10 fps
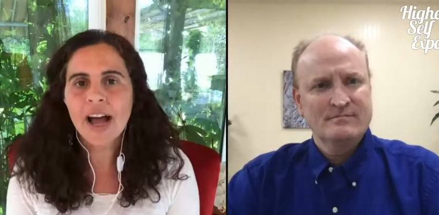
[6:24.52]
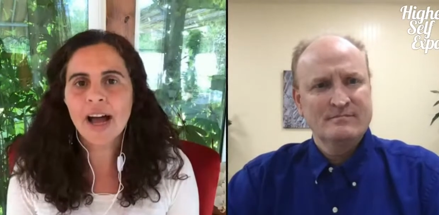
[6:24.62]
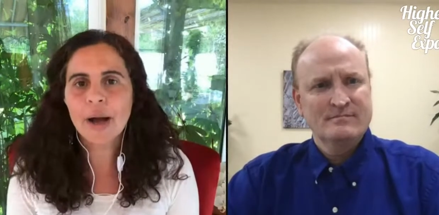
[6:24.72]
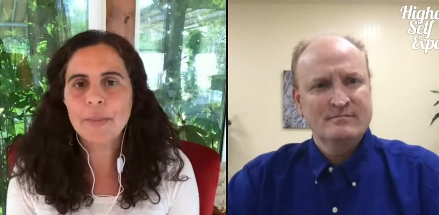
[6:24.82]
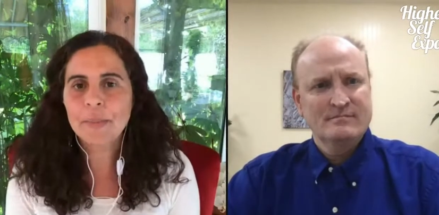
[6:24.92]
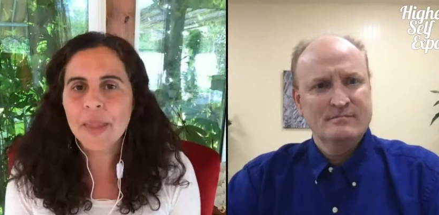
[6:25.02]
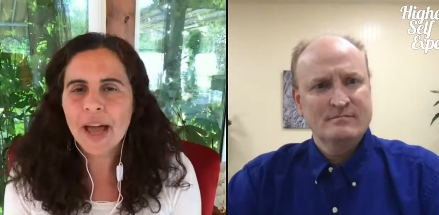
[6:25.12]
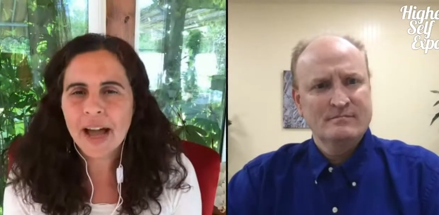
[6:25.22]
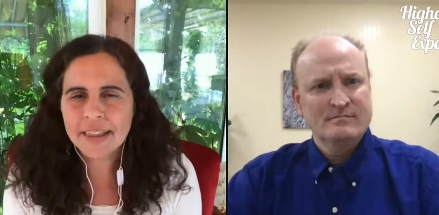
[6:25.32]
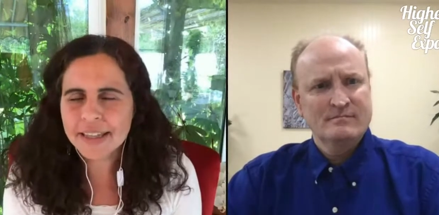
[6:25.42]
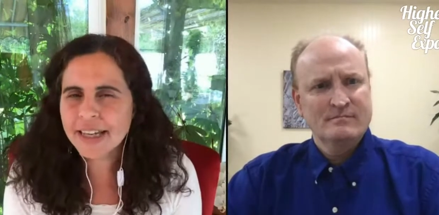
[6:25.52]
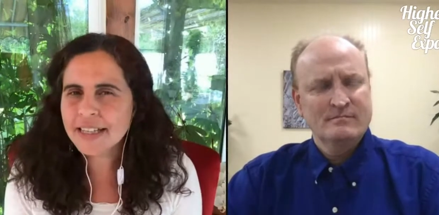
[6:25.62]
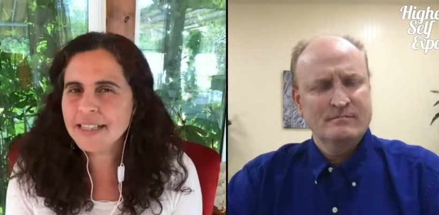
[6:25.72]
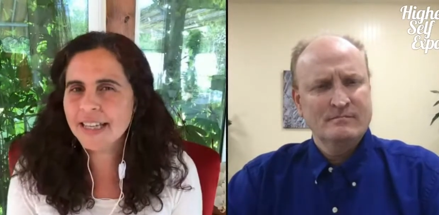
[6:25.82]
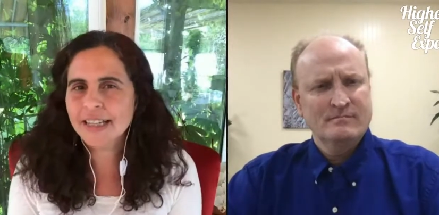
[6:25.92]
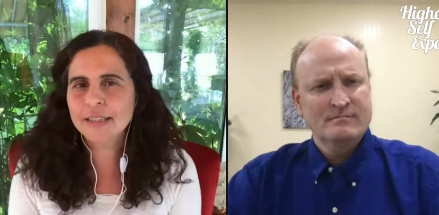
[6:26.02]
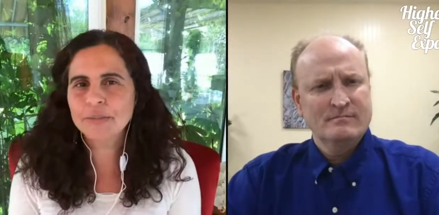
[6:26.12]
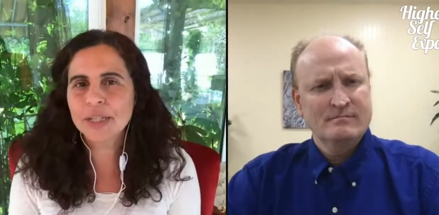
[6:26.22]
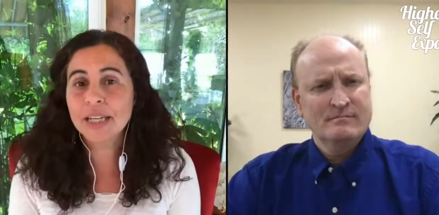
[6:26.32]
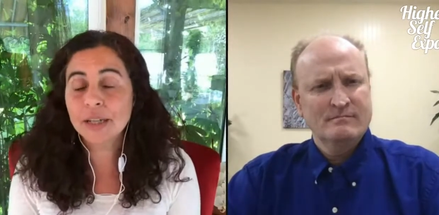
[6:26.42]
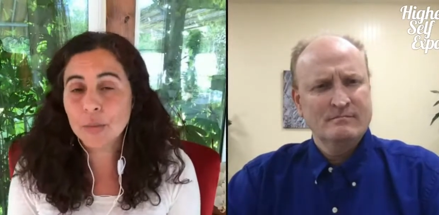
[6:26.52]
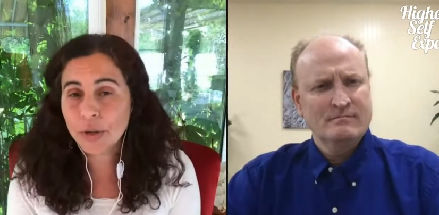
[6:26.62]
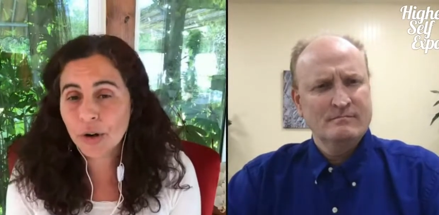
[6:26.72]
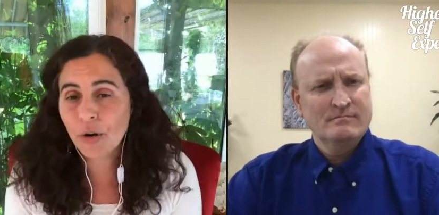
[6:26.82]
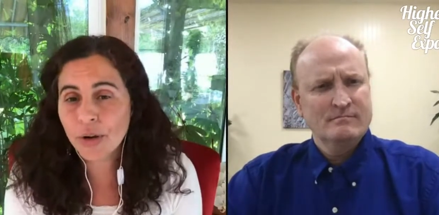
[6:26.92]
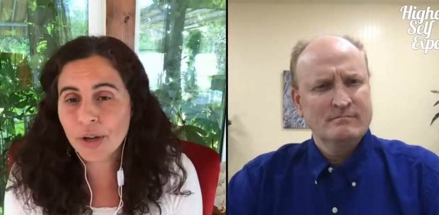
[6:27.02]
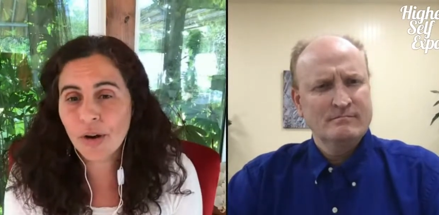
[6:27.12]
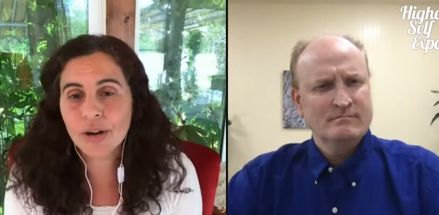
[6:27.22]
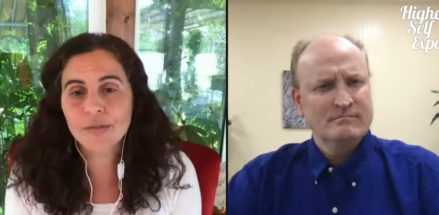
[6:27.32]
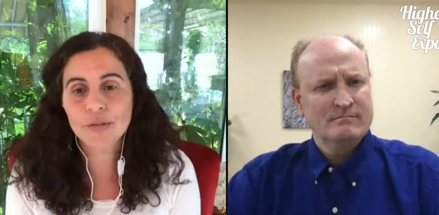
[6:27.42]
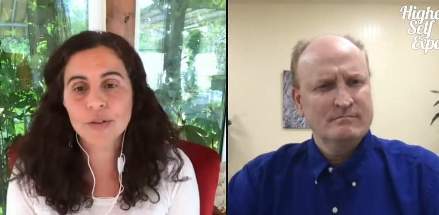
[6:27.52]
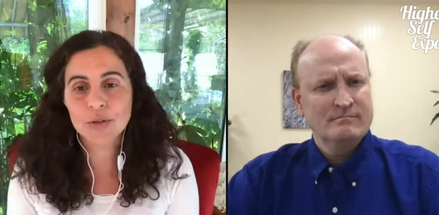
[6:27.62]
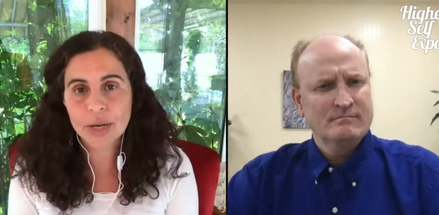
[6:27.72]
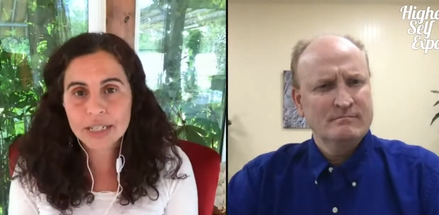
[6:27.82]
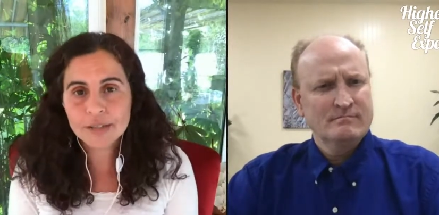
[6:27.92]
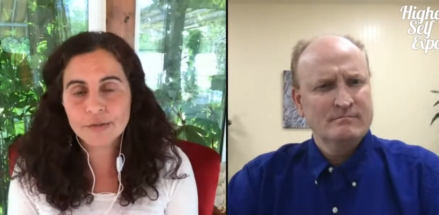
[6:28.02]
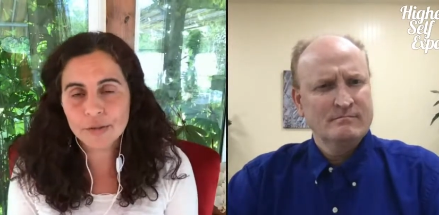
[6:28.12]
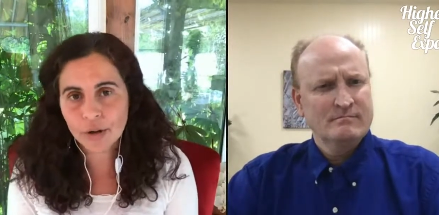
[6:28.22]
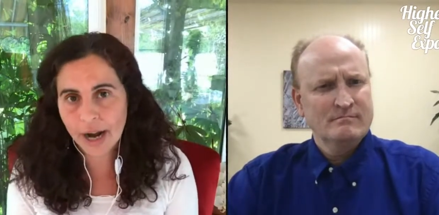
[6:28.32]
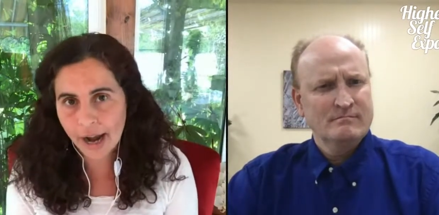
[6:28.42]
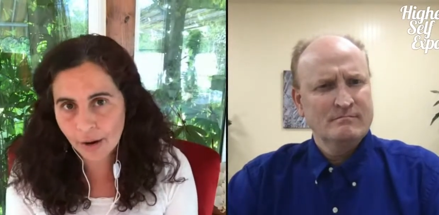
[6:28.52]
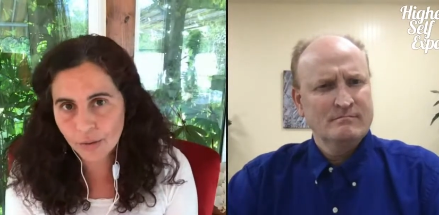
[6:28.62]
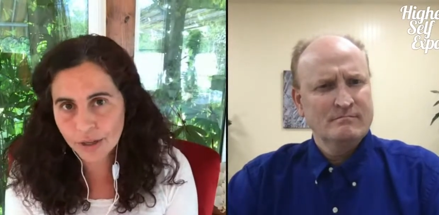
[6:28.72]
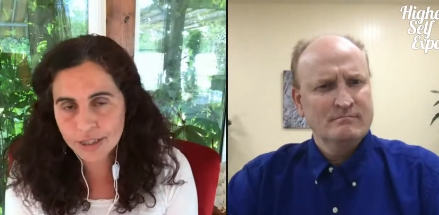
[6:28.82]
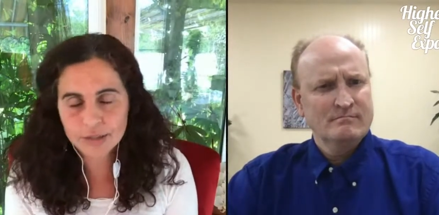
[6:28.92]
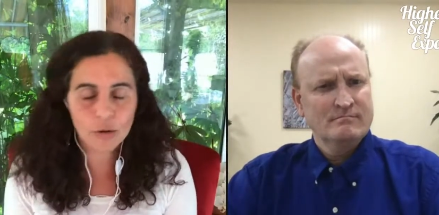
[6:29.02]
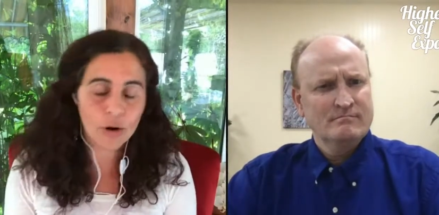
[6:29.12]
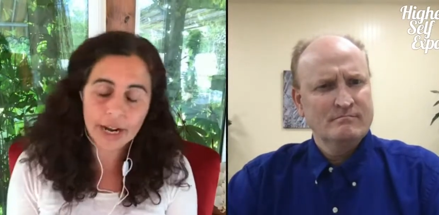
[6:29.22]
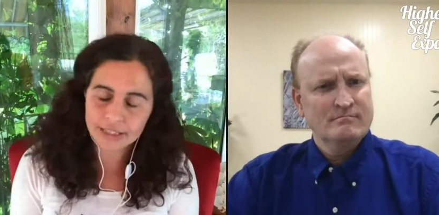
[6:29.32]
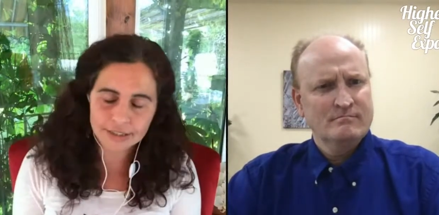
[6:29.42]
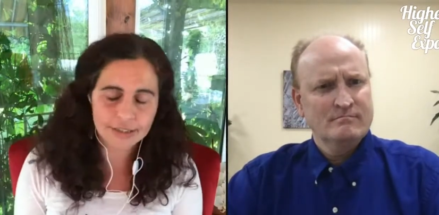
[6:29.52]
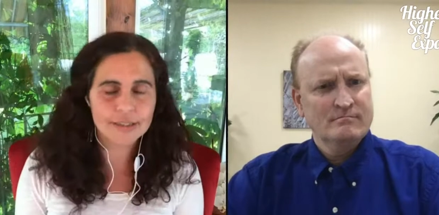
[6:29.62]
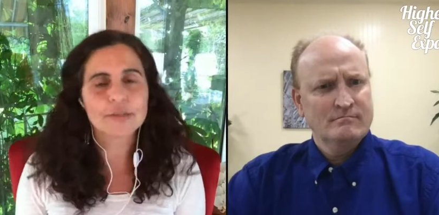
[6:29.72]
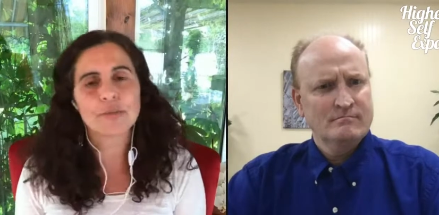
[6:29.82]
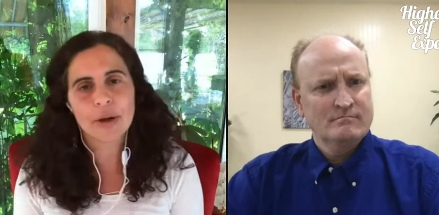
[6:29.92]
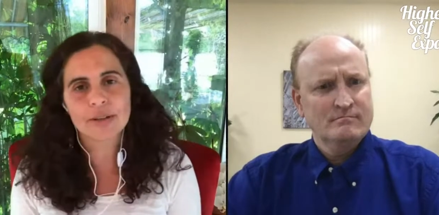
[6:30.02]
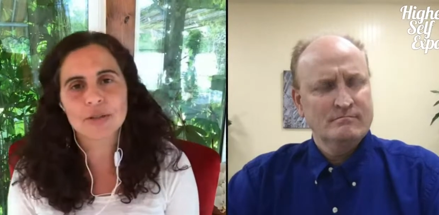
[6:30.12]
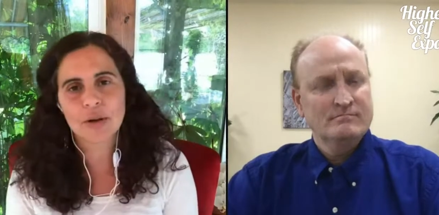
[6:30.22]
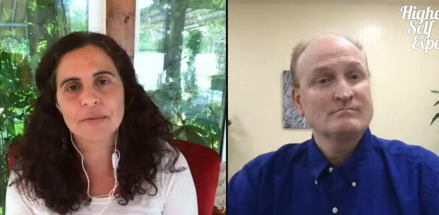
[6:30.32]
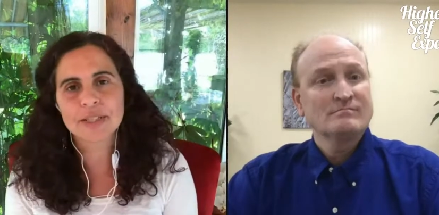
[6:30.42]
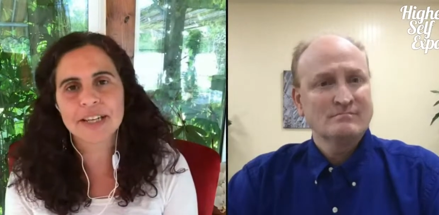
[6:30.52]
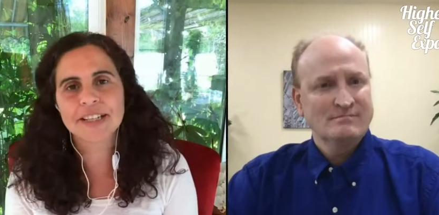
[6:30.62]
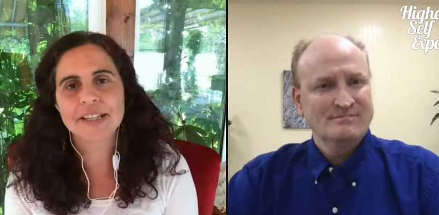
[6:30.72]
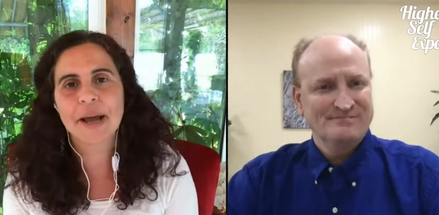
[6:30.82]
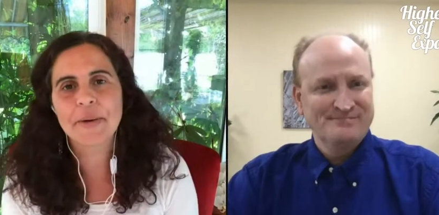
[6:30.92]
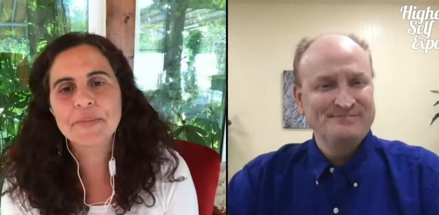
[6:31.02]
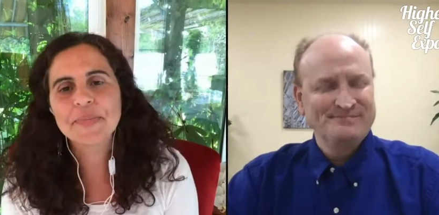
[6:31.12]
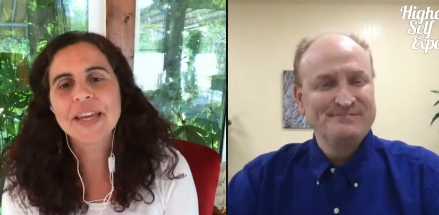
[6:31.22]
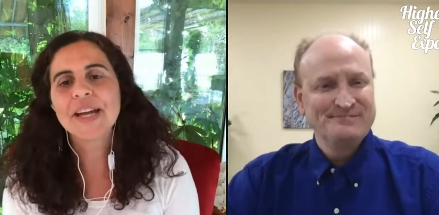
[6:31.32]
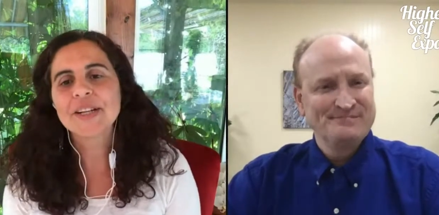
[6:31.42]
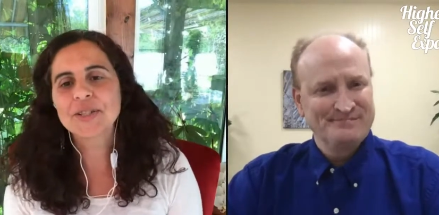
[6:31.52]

Speaker 1: Um, I think I said at the beginning, we're going on for 24 hours, or I didn't. Well, so I'm saying it now. Mm-hmm.